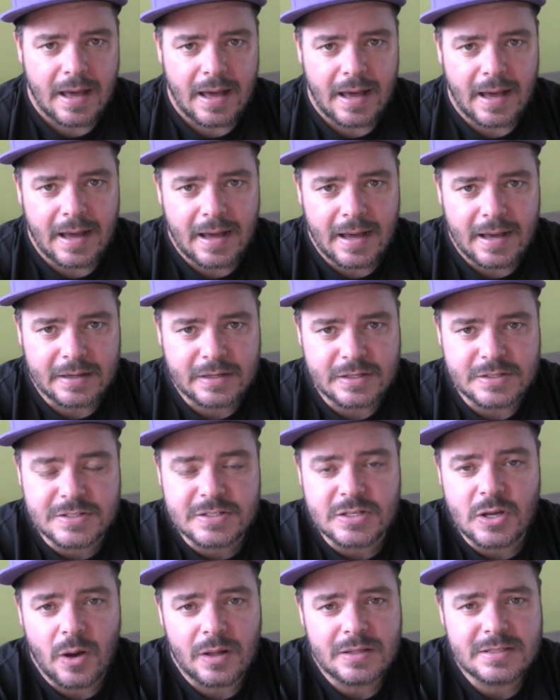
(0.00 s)

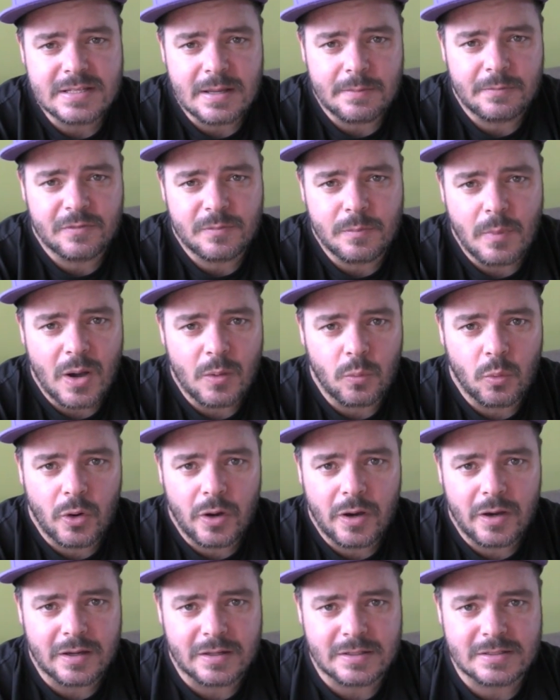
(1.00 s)
consign some of my
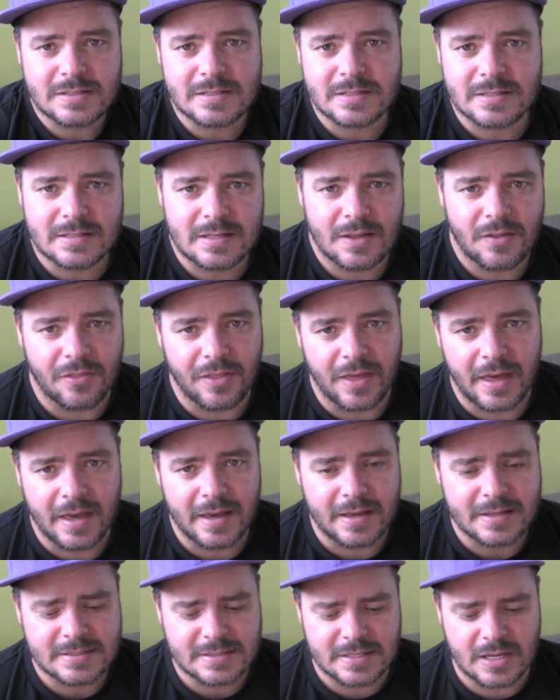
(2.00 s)
works
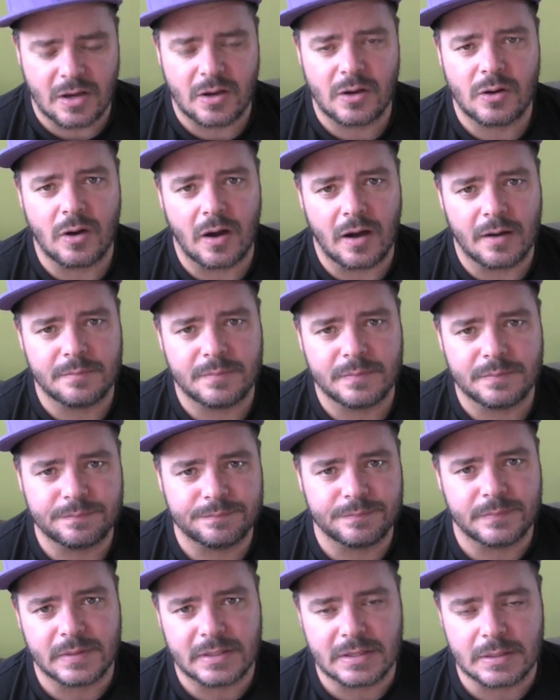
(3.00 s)
there, so
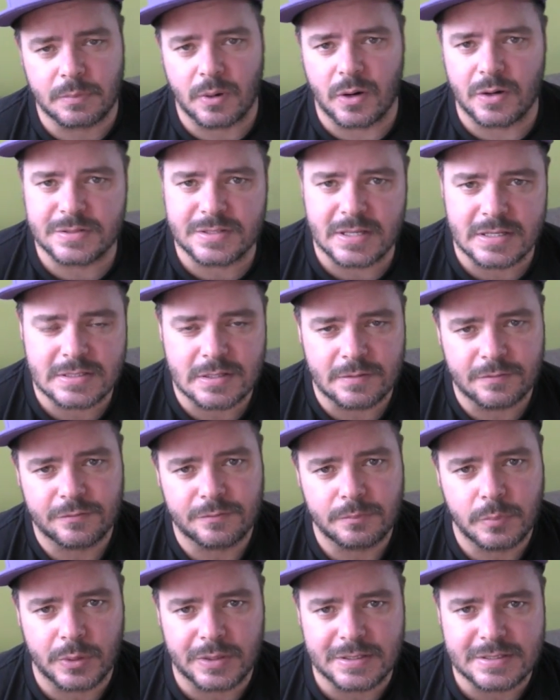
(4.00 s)
I'm in the process
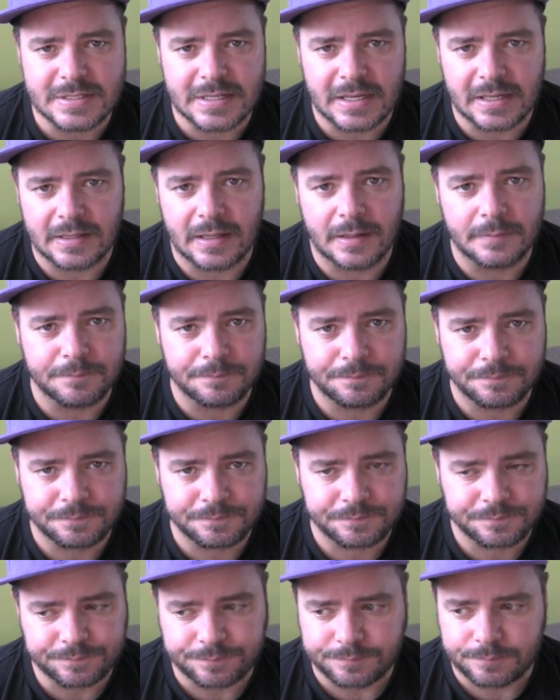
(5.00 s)
of putting together
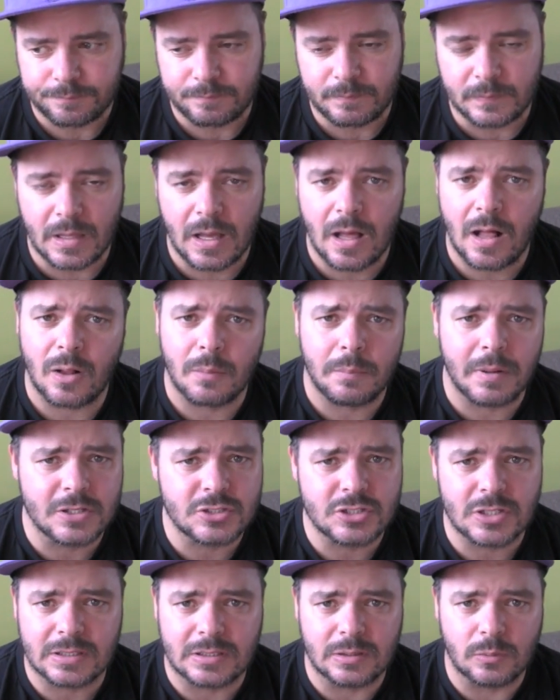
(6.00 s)
a whole
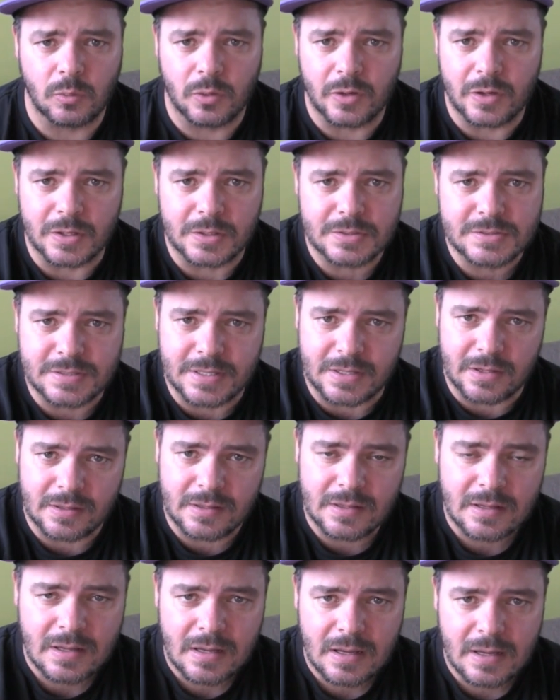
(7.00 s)
bunch of little works that
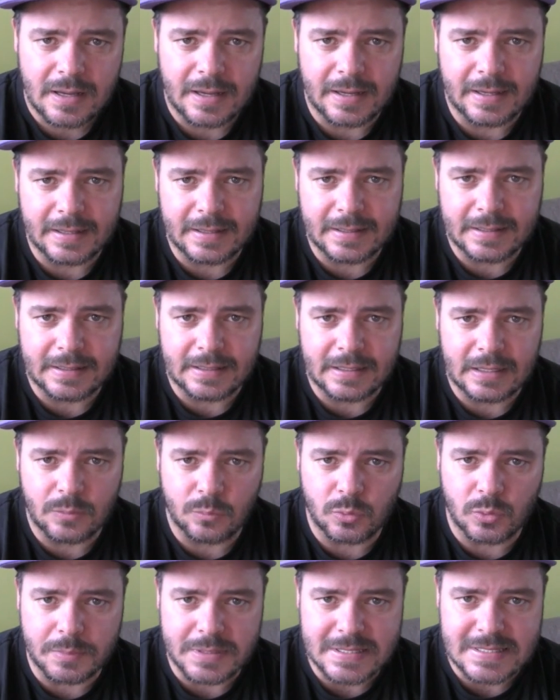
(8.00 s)

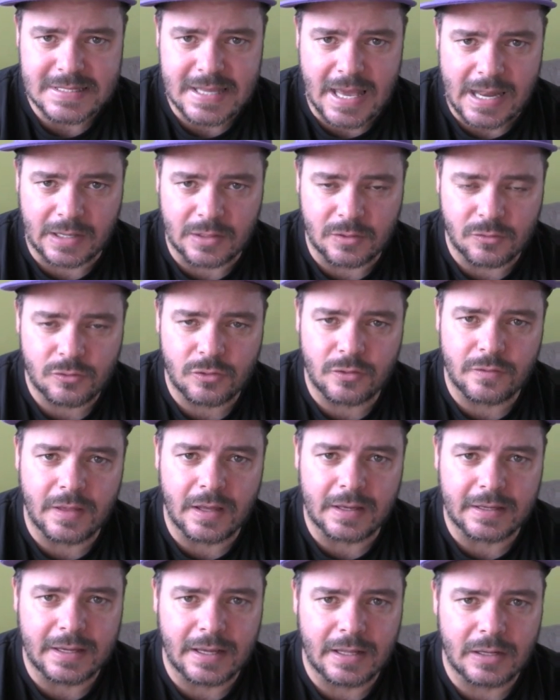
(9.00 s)
we'll be selling through
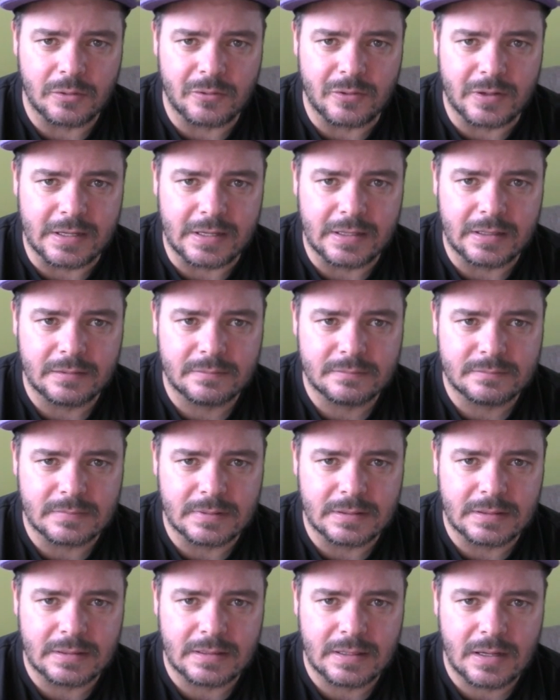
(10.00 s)
that gallery
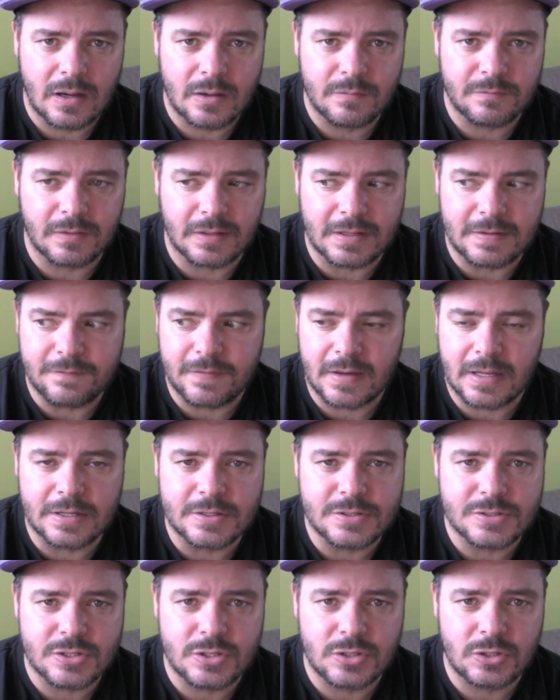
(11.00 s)
hopefully fairly
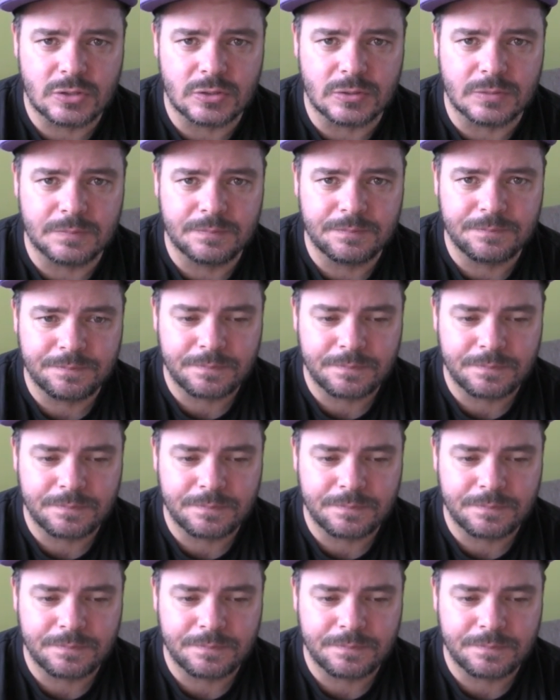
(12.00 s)
soon.